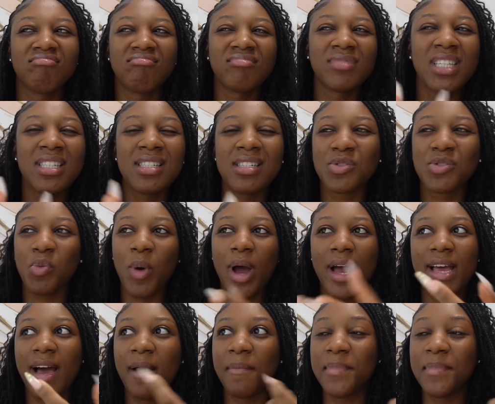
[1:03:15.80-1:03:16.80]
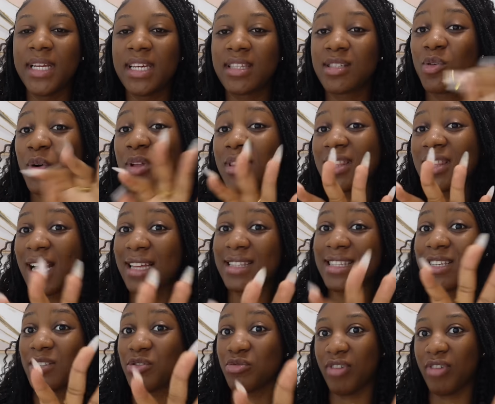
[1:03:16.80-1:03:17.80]
this is why i'm late not
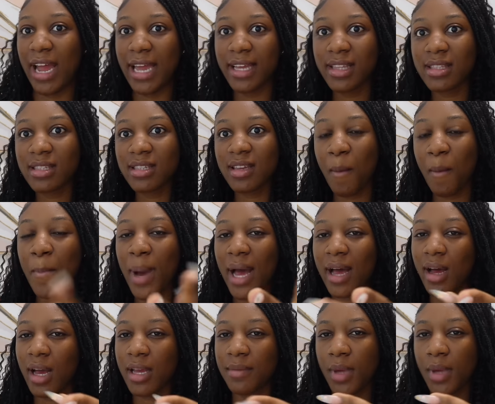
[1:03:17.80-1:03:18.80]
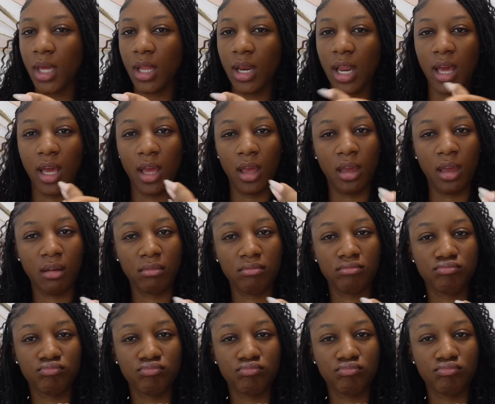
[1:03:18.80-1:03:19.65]
that it's right but i mean like